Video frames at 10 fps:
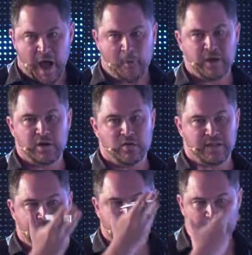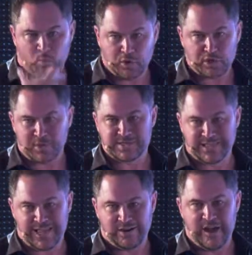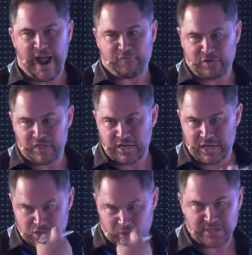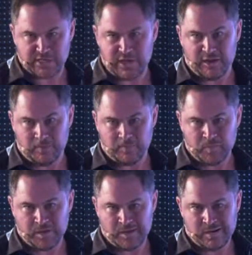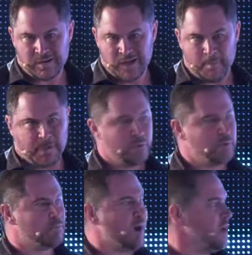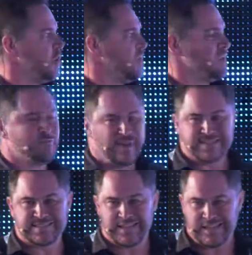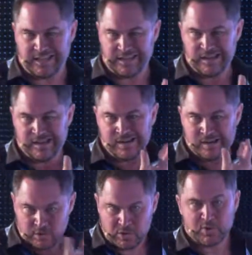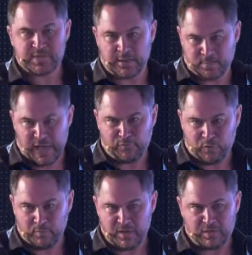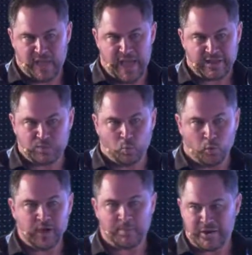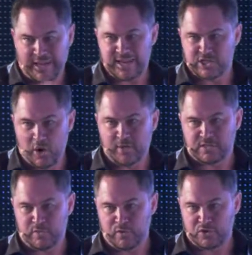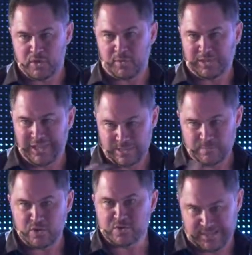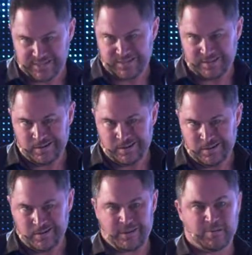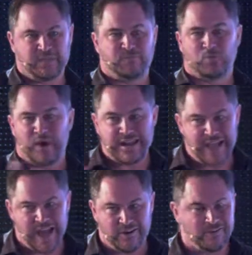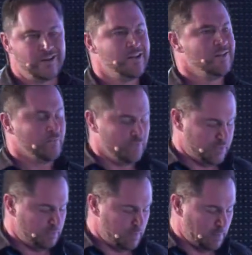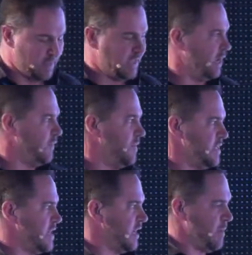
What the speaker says: want to know that I can get more tokens later after the initial ICO. I mean, who would invest in using a platform if they had to worry about getting tokens in the future that would let them use it? Okay, but for right now, people are being careful when they talk about